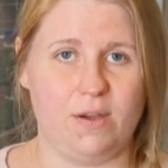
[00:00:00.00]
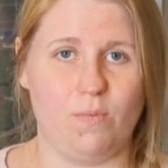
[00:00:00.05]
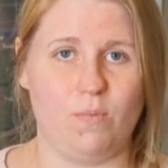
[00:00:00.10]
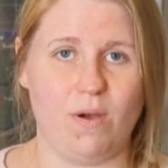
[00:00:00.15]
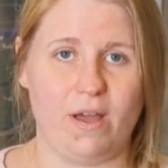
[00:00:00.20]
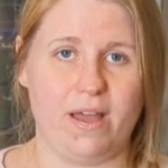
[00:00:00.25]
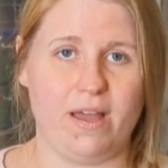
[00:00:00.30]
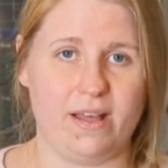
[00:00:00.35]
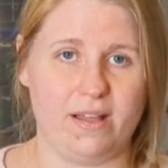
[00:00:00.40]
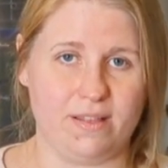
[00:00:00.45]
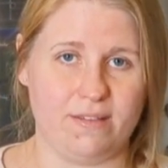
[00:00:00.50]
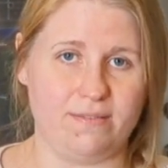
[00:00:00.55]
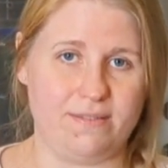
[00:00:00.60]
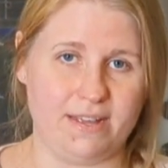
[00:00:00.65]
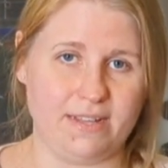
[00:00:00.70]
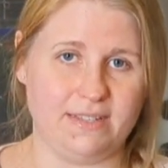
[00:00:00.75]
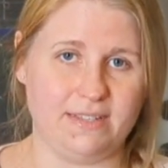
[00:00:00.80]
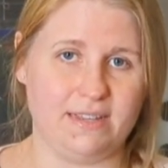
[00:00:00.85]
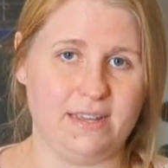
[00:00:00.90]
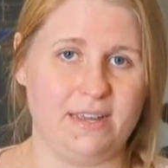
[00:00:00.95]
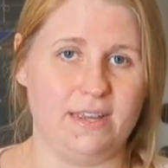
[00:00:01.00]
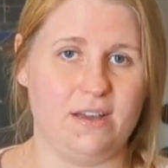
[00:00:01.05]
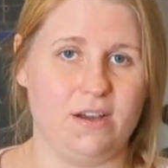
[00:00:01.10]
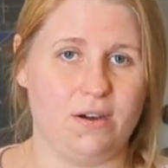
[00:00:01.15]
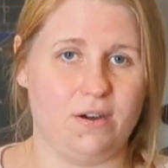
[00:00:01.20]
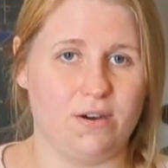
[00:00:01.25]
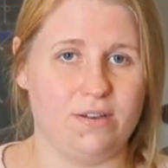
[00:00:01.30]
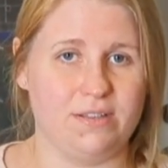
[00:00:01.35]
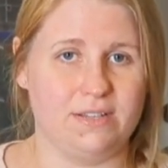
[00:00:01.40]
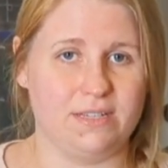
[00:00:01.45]
And what elevates it
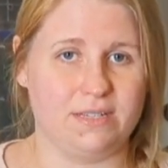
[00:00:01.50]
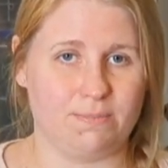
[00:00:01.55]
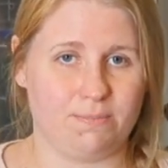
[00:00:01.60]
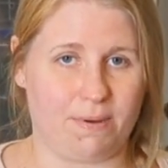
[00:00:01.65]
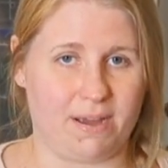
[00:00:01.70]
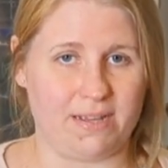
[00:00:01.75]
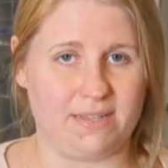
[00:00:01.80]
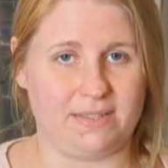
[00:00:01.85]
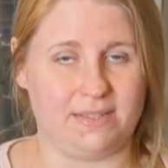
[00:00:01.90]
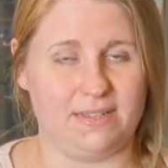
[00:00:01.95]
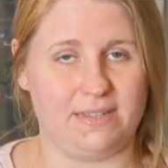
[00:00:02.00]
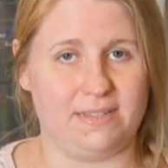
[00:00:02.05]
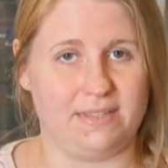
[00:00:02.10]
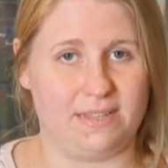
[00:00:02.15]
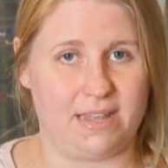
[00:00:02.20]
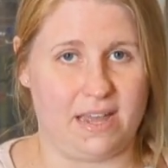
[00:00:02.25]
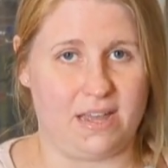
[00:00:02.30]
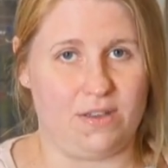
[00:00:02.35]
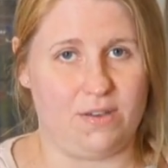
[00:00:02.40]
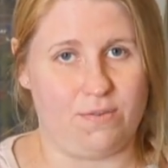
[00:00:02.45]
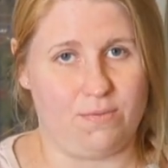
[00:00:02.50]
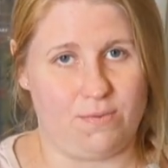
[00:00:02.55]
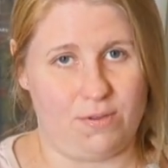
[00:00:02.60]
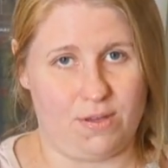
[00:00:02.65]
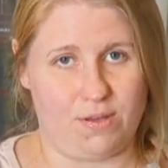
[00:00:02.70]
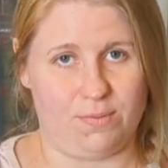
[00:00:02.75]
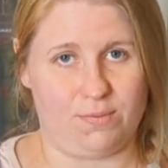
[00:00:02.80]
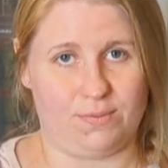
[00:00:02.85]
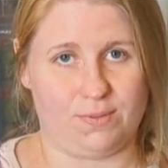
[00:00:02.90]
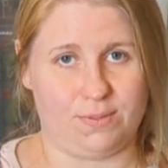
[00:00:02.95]
are the spices that you
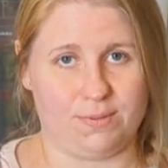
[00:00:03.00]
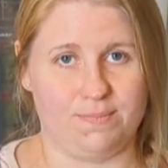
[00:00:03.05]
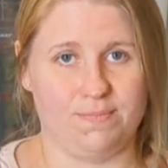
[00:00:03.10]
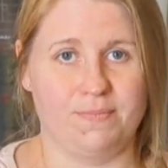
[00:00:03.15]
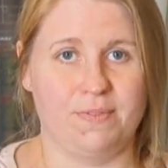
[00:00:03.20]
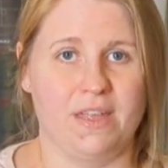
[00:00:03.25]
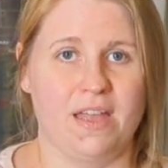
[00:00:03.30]
use.